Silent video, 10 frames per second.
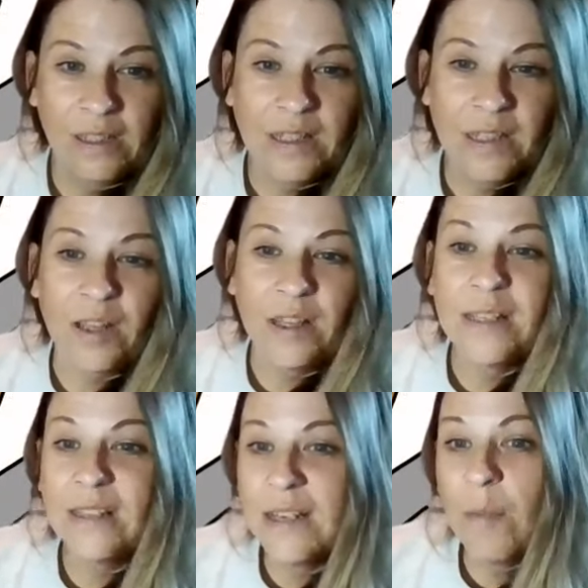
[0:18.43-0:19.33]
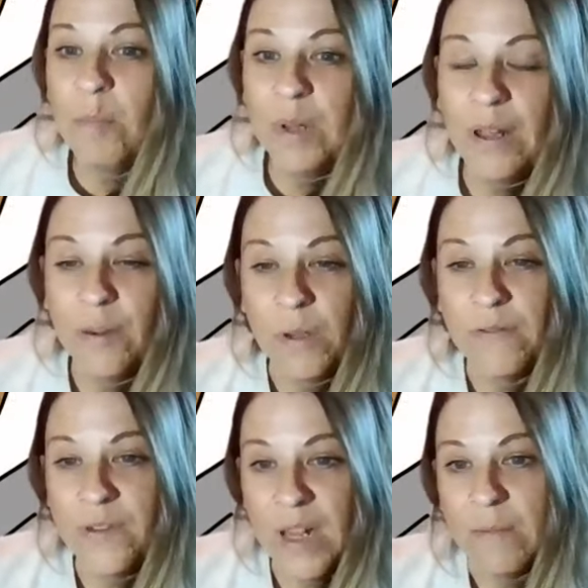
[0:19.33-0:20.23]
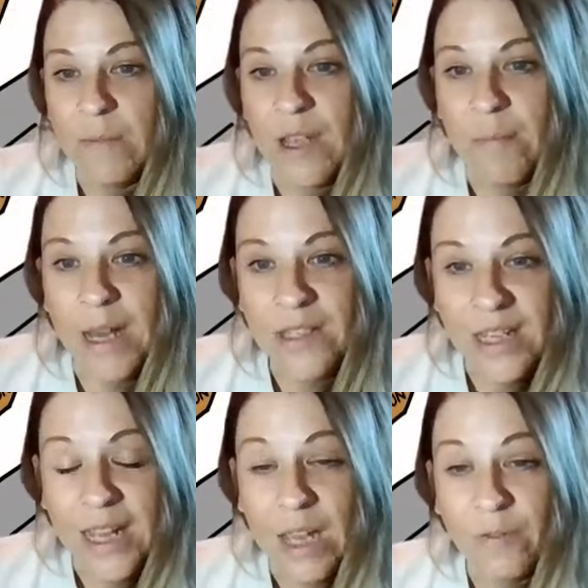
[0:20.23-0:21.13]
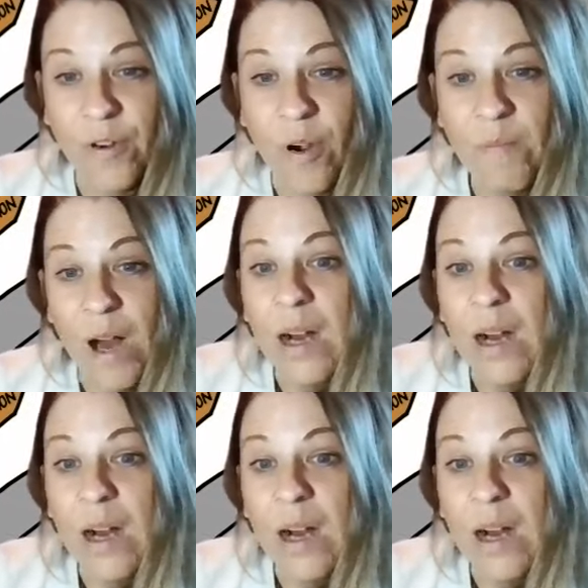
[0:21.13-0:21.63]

So this is a template that we've developed at Imagineer from